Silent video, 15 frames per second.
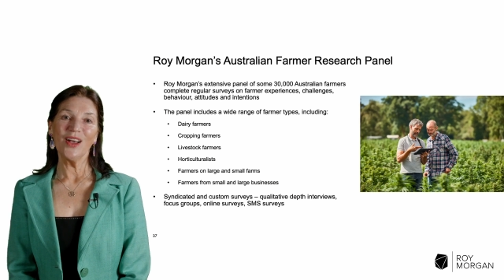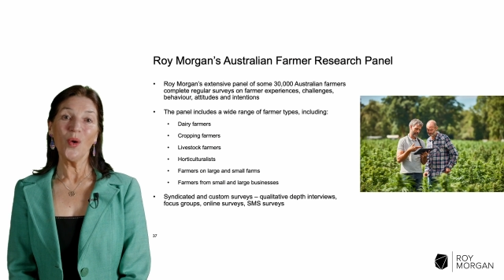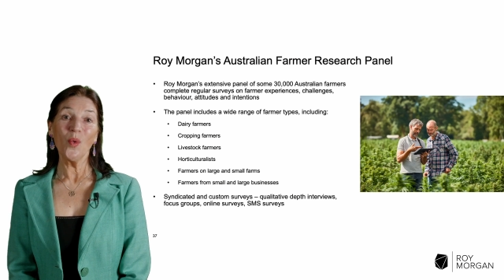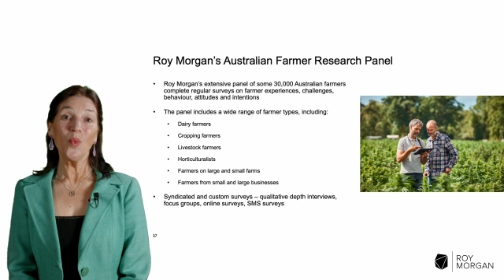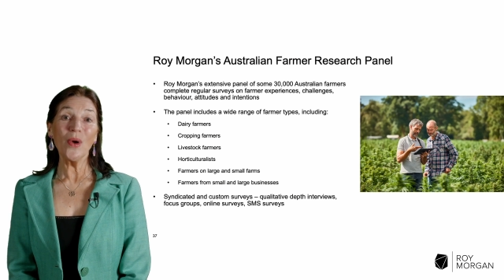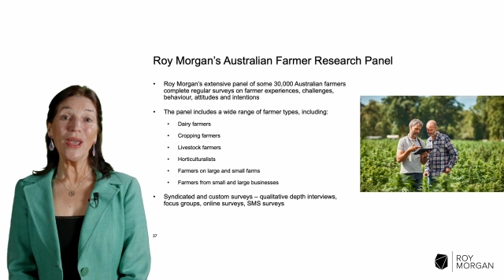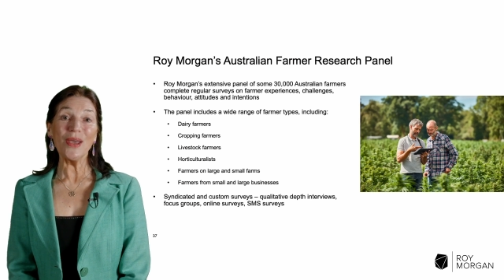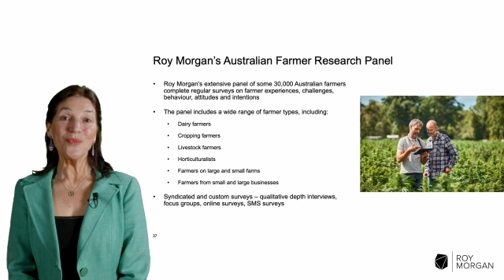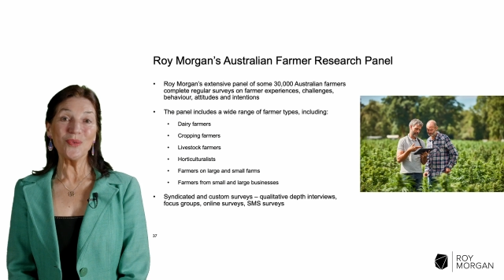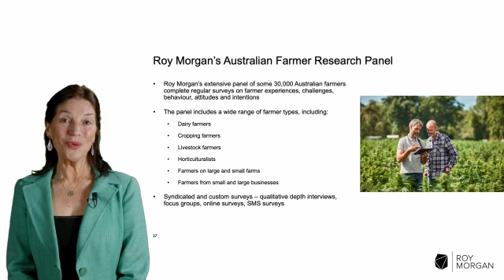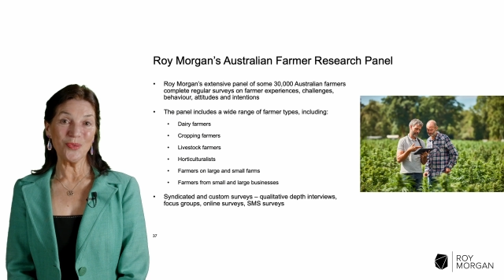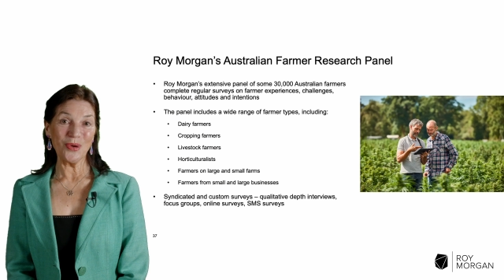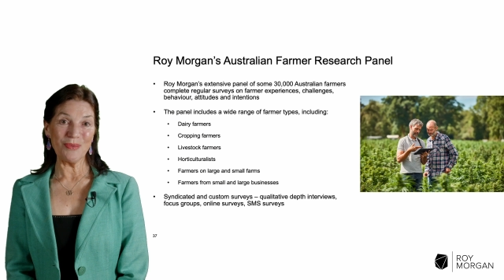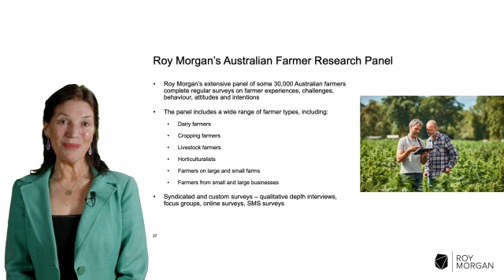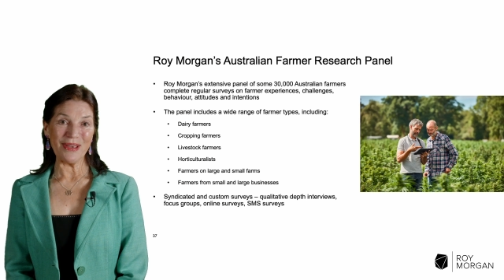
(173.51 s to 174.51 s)
Where would
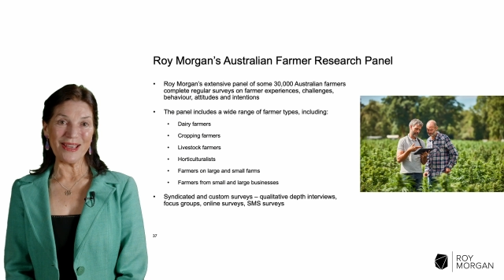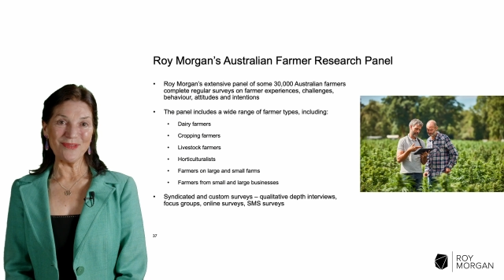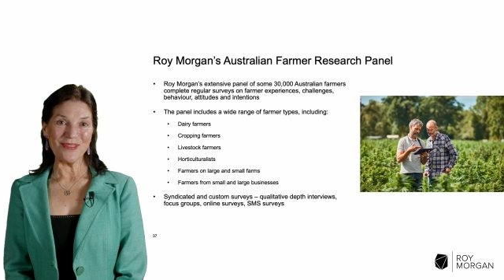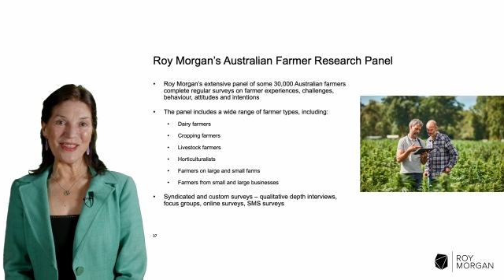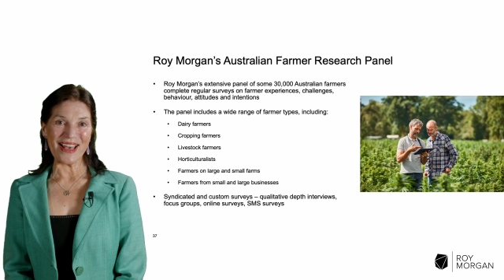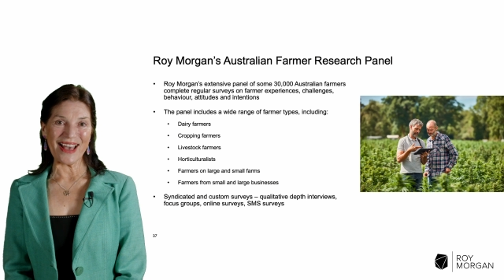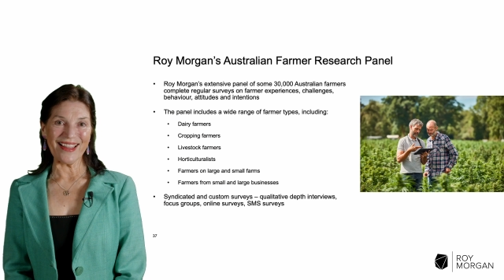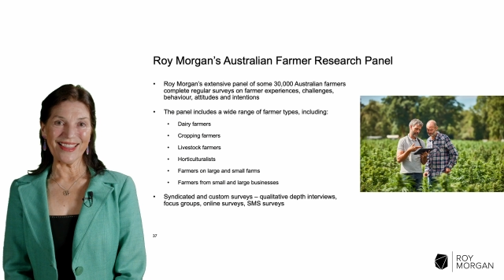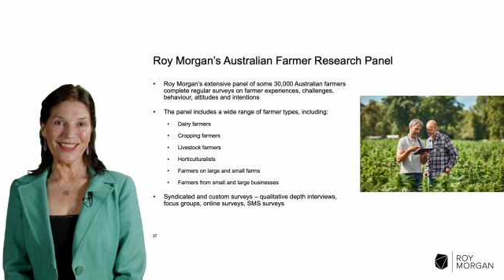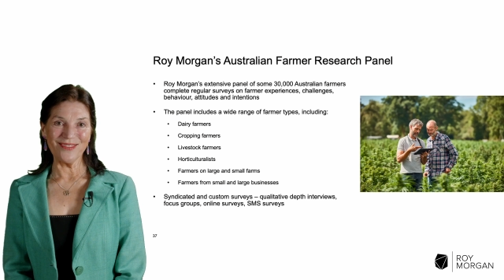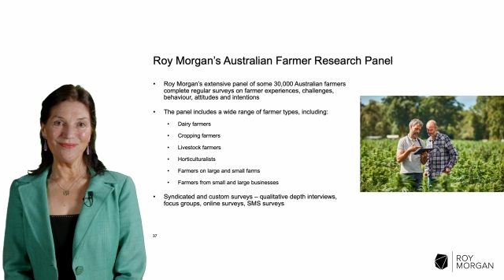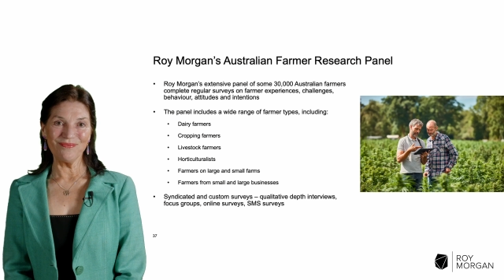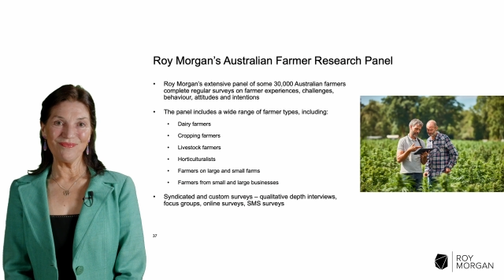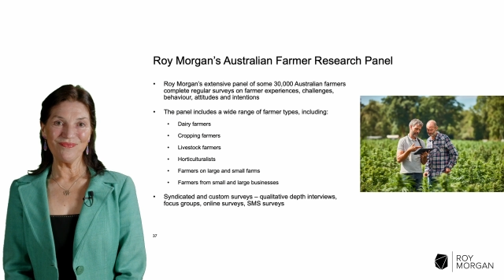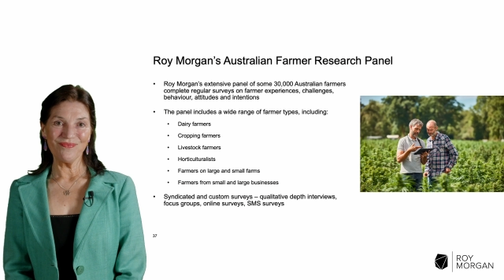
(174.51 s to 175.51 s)
we be without them?